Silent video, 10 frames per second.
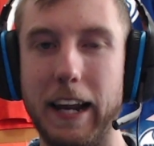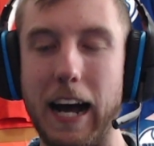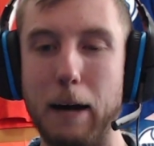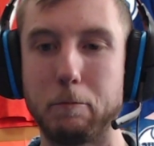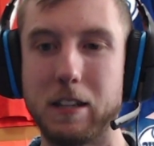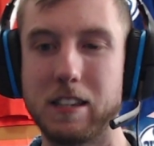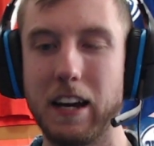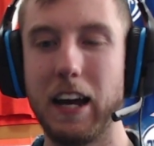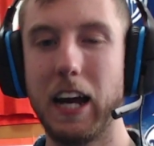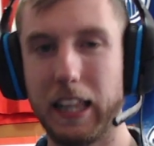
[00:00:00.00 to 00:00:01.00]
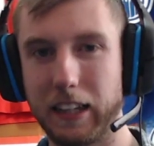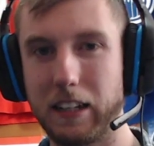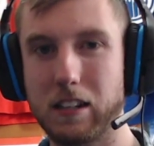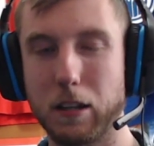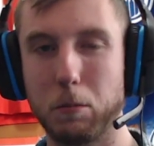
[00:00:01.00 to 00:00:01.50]
happens and
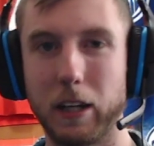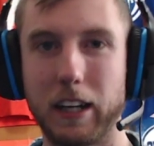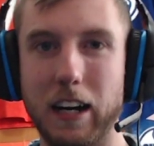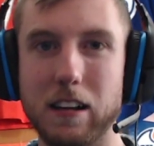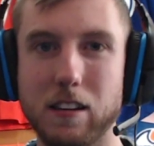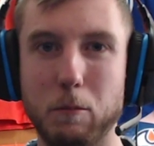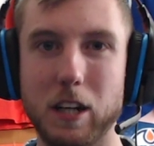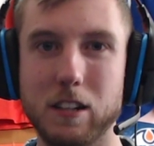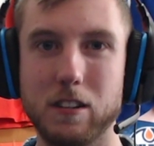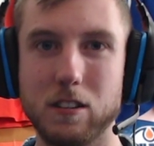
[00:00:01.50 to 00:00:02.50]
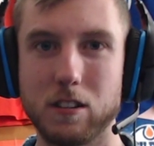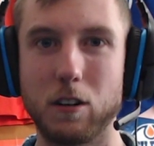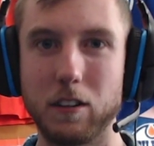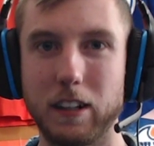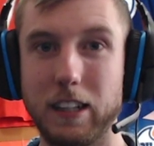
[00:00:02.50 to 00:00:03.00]
leads to the play. Guys, I'm Tyson. This is
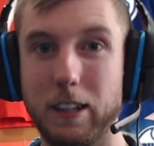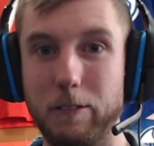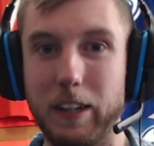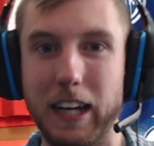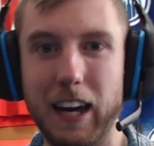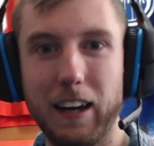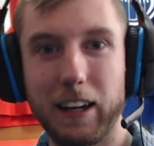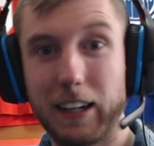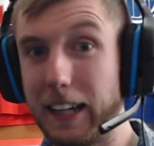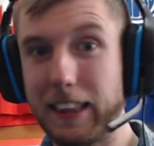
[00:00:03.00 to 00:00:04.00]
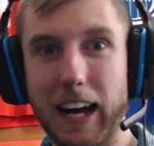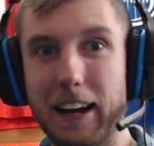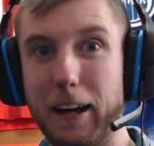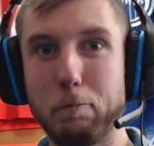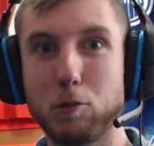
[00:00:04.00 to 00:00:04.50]
Dolynny TV. Get that
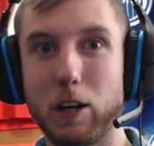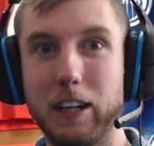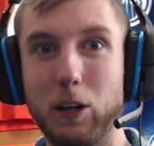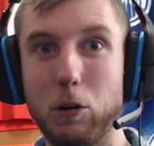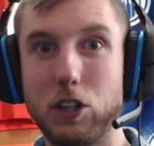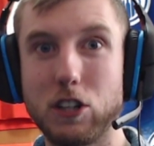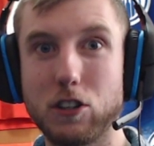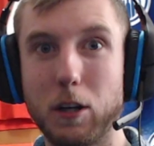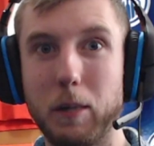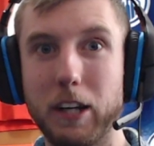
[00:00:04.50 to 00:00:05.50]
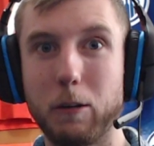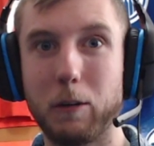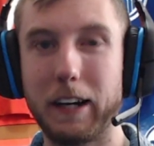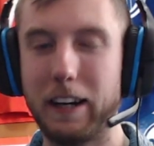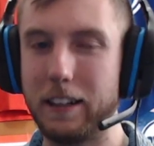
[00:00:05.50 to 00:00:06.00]
hype train going. She's going to be a good
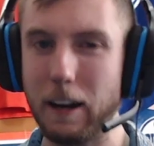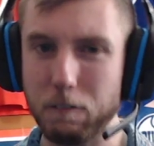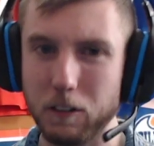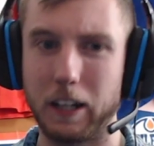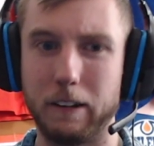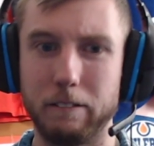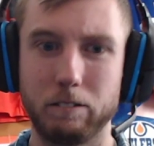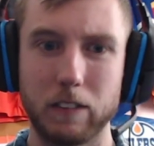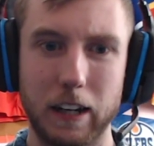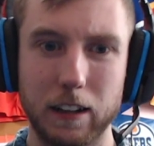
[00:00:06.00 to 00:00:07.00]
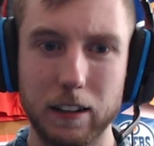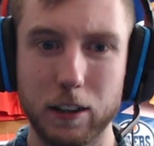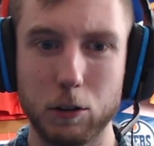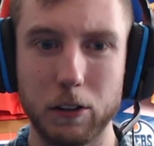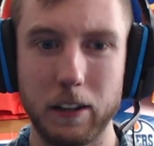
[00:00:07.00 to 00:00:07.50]
one. And definitely, I got to
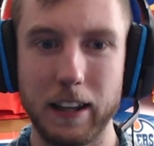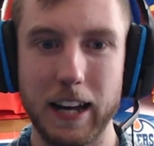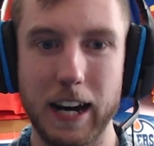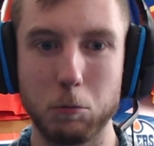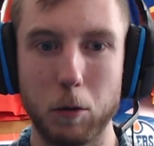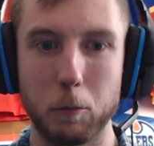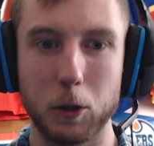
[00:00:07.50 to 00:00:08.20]
throw you the ad one more